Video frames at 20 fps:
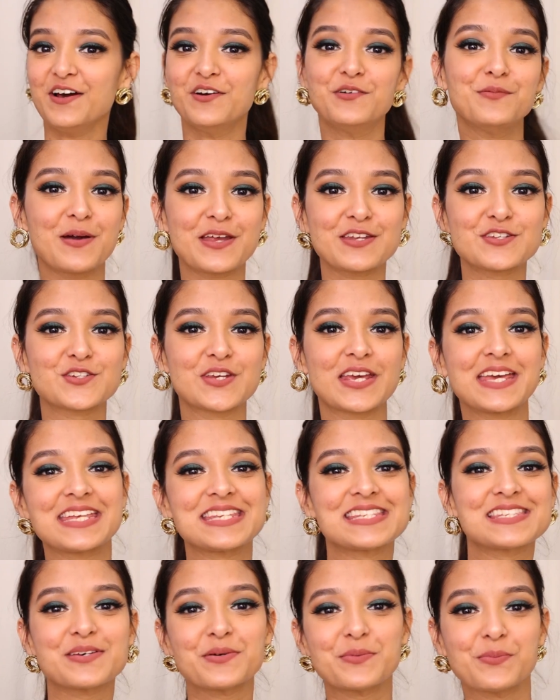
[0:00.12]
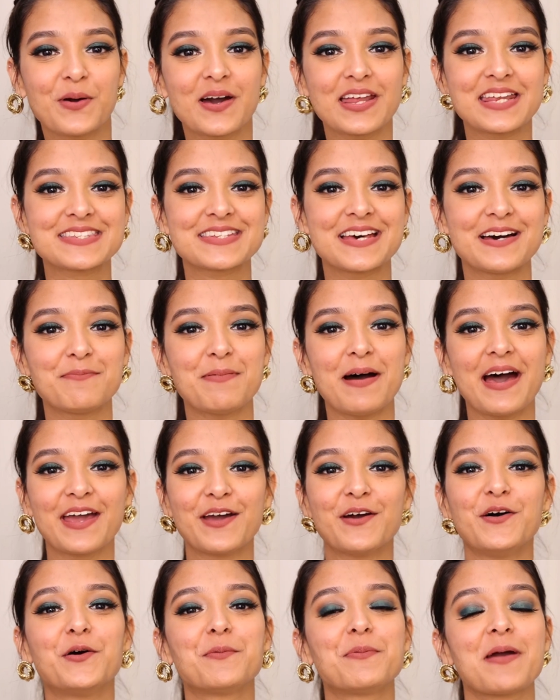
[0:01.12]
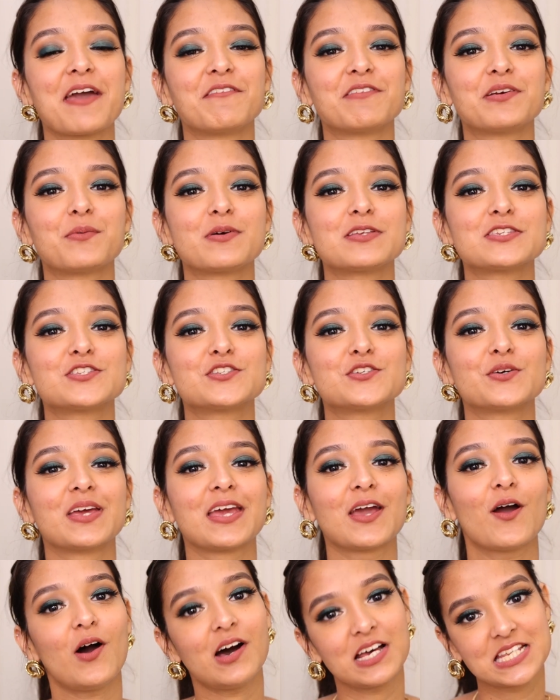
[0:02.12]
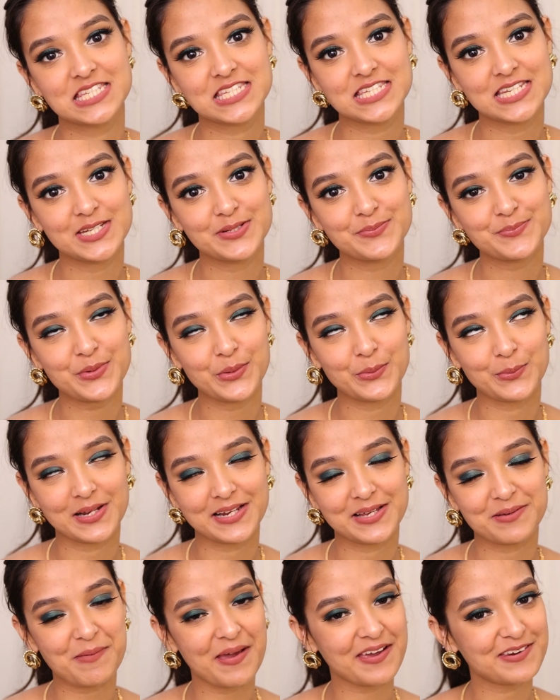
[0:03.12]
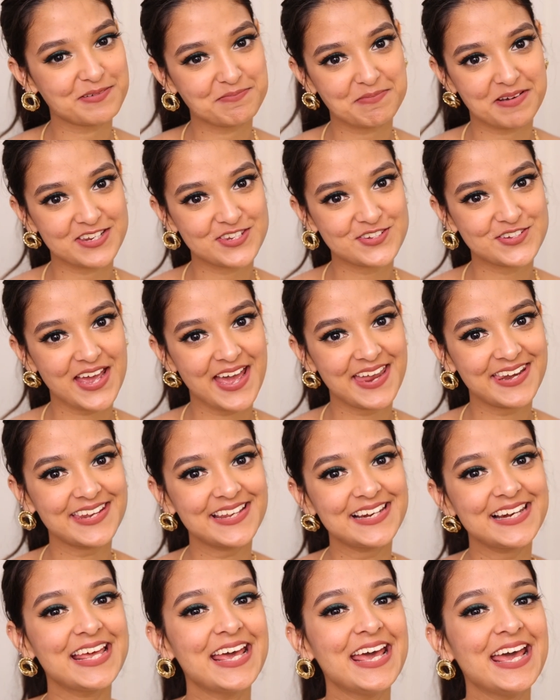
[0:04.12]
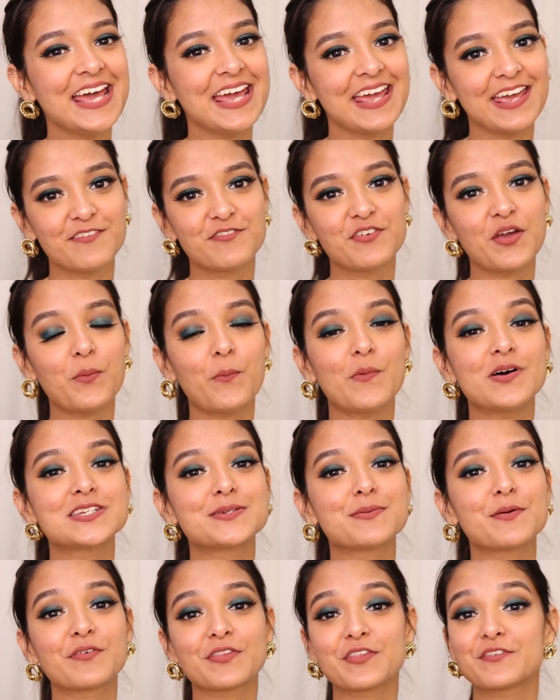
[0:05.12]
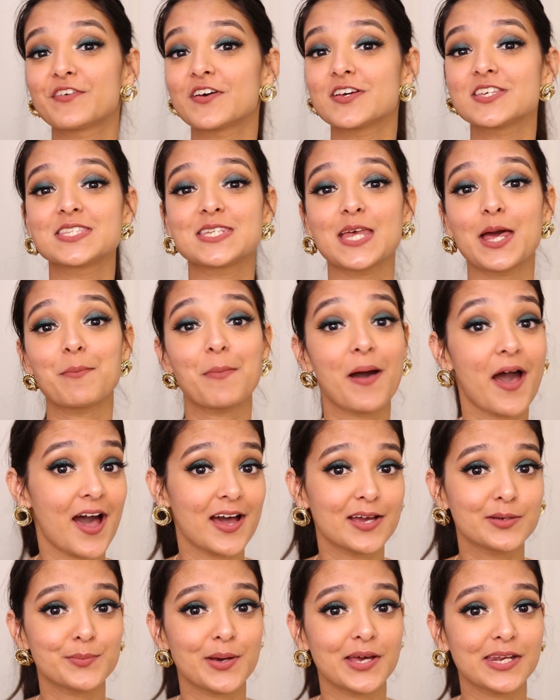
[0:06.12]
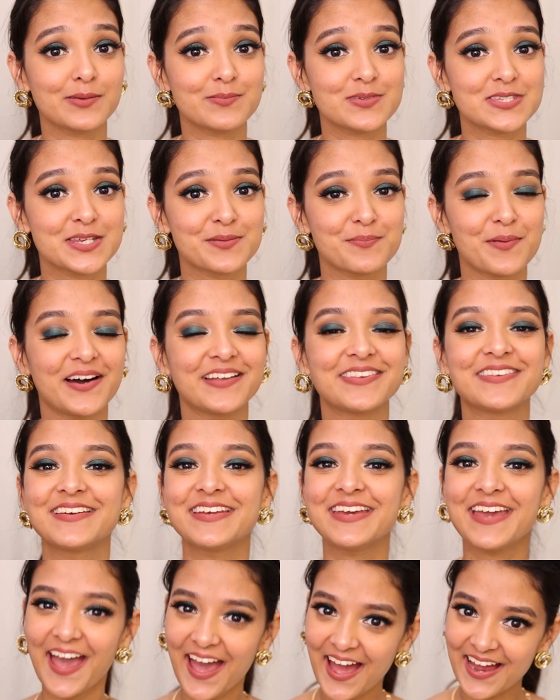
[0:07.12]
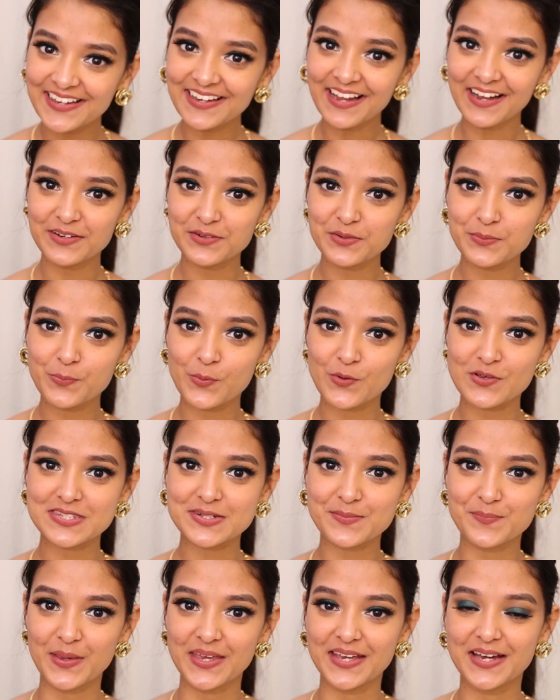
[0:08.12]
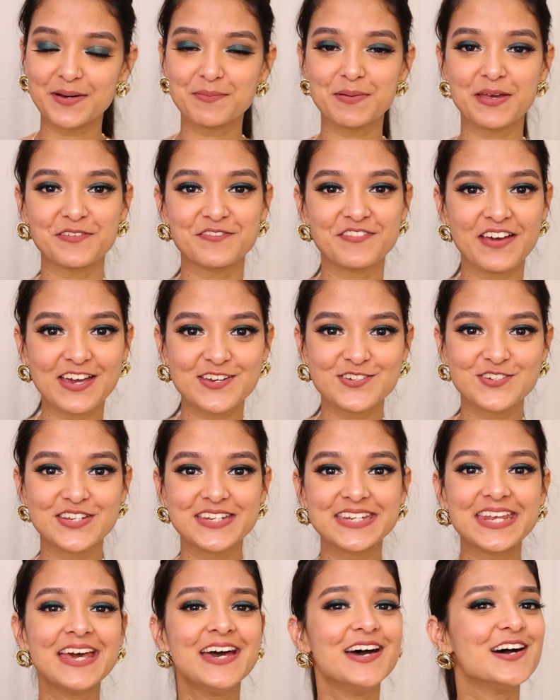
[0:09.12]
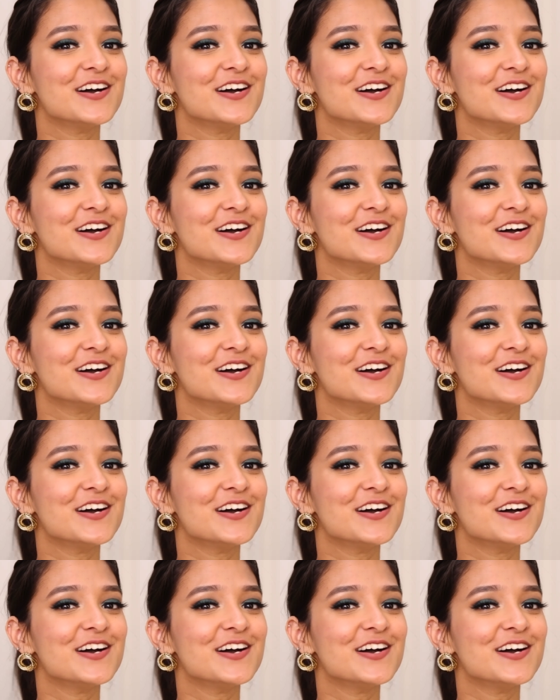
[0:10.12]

Hello Munchkins, what is up? I hope everyone's doing awesome. Welcome back to my channel. If you're watching me for the first time, hi, my name is Himadri and I do post makeup and fashion